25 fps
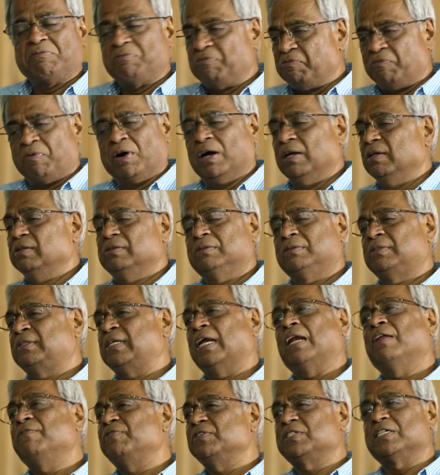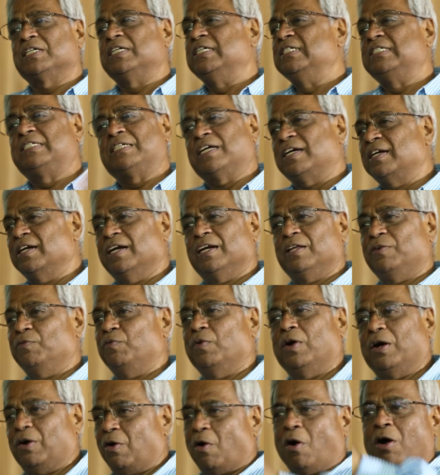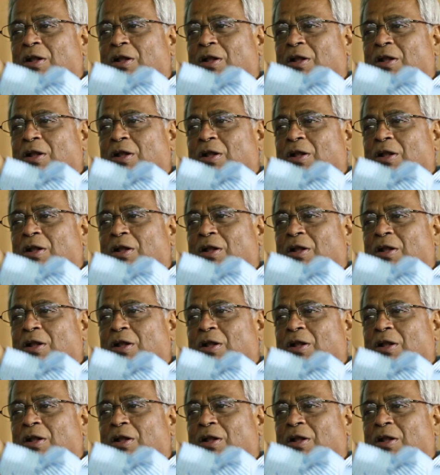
well, television internally worked.